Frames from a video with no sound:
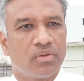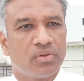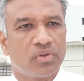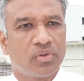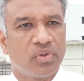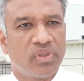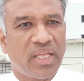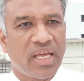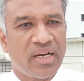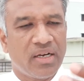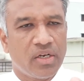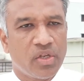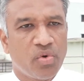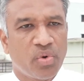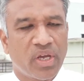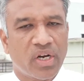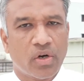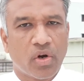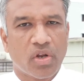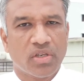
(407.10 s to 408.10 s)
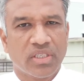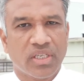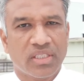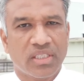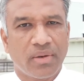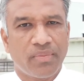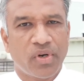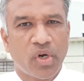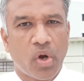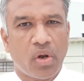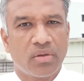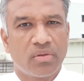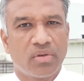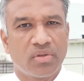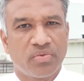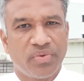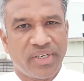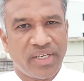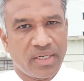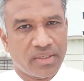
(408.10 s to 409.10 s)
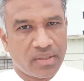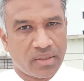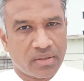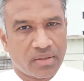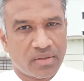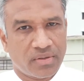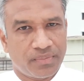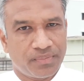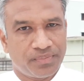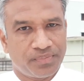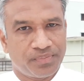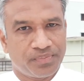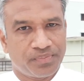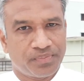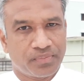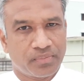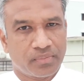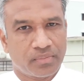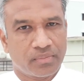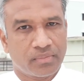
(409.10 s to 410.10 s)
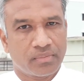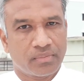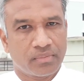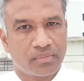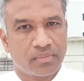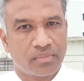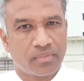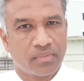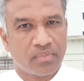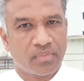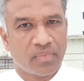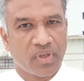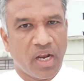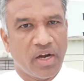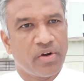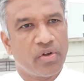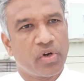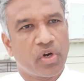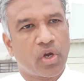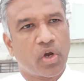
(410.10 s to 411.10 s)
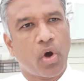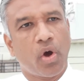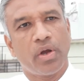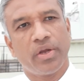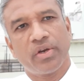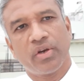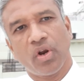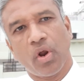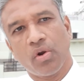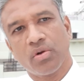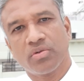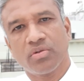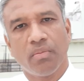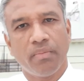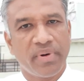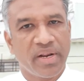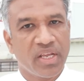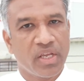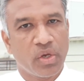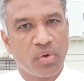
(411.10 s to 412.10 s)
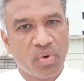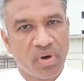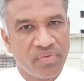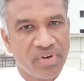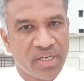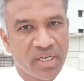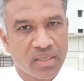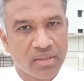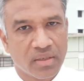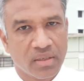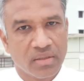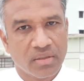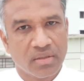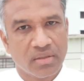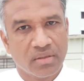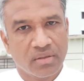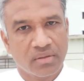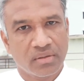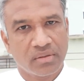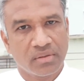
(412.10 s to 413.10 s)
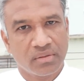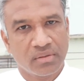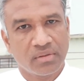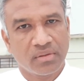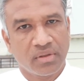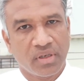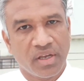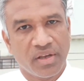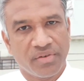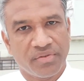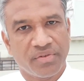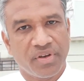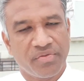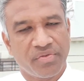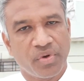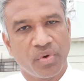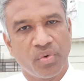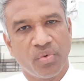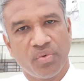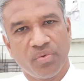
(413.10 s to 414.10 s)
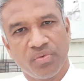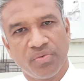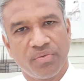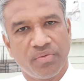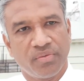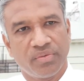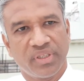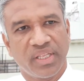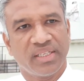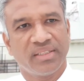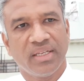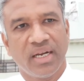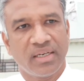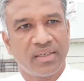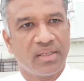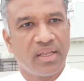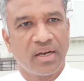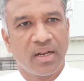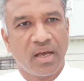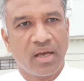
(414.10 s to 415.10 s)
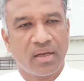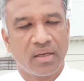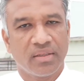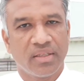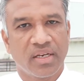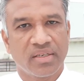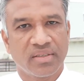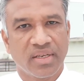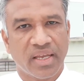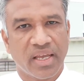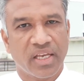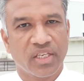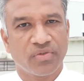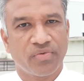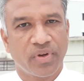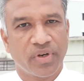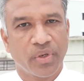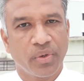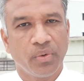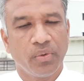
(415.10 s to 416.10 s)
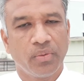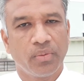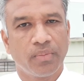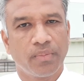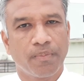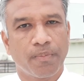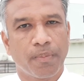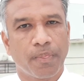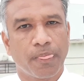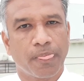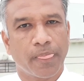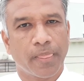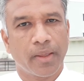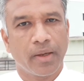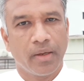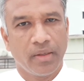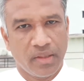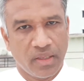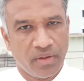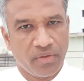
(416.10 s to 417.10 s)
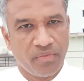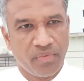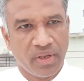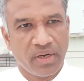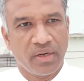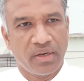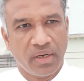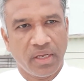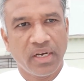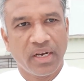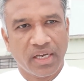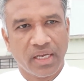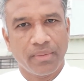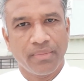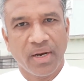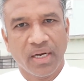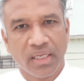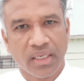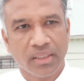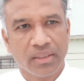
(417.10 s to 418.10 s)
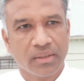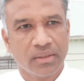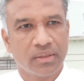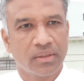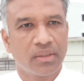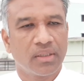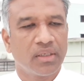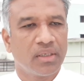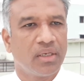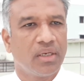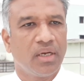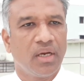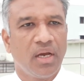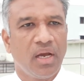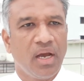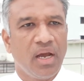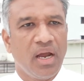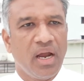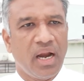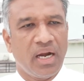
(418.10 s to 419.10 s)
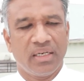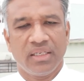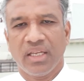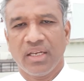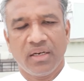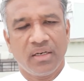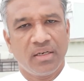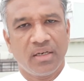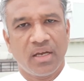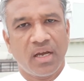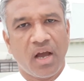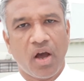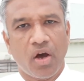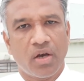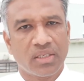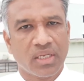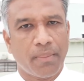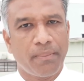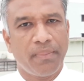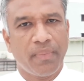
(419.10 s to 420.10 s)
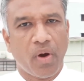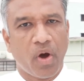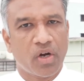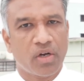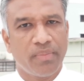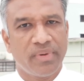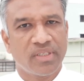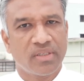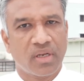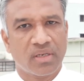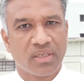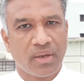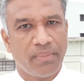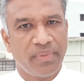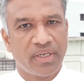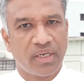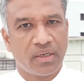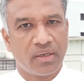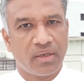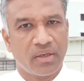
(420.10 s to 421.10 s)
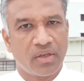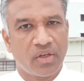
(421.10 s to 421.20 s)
So, then you can cross-examine all those witnesses. And in a, you can also bring your witnesses if you think that there is a case for you in a criminal case, and then some arguments are submitted.